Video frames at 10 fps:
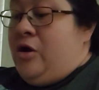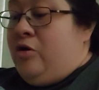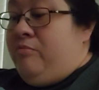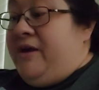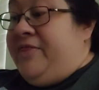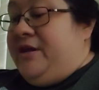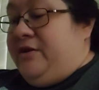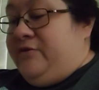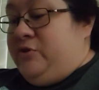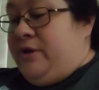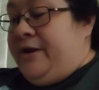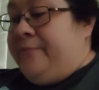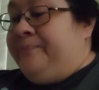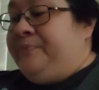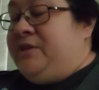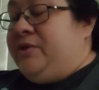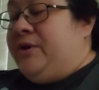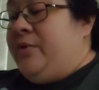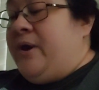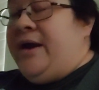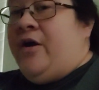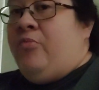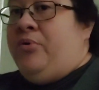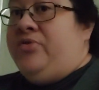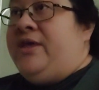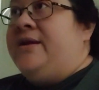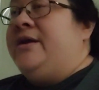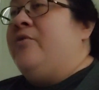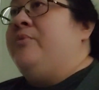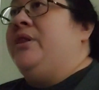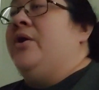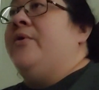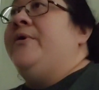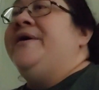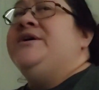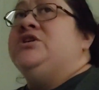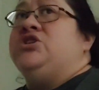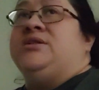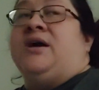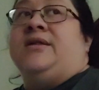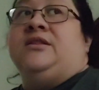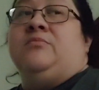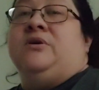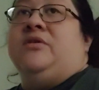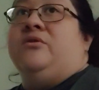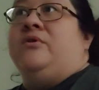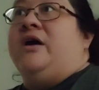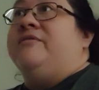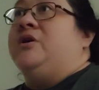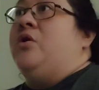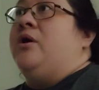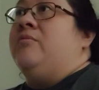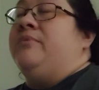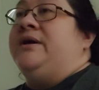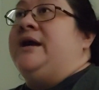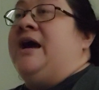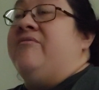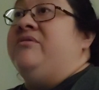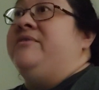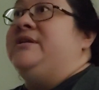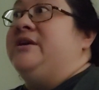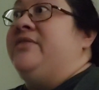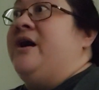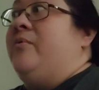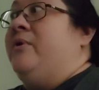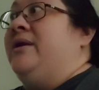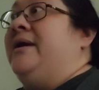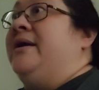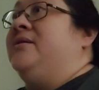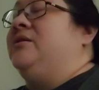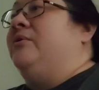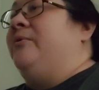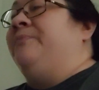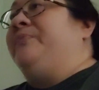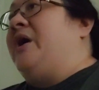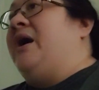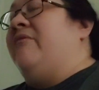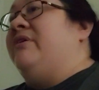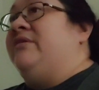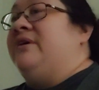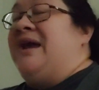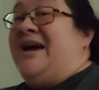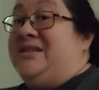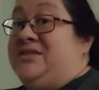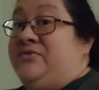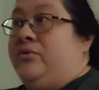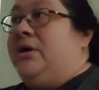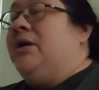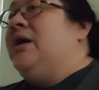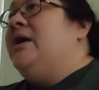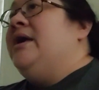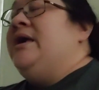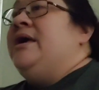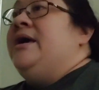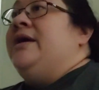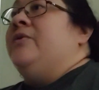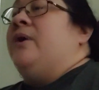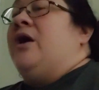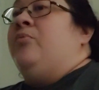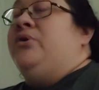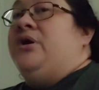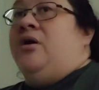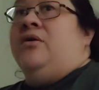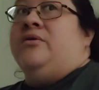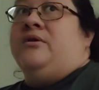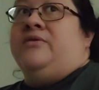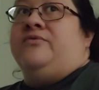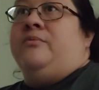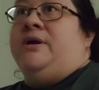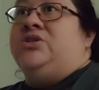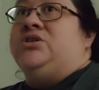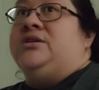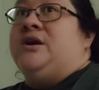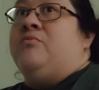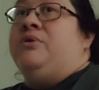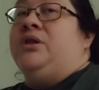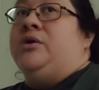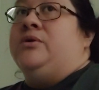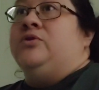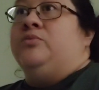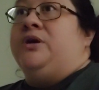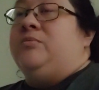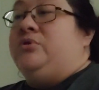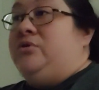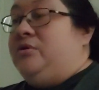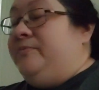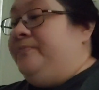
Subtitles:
method of doing them. So anyway, I'll put that down below. She's got some other graphs going, but I haven't even done that one yet, so I haven't even asked for it. Anyway, I'll put all her information down below and you'll be able to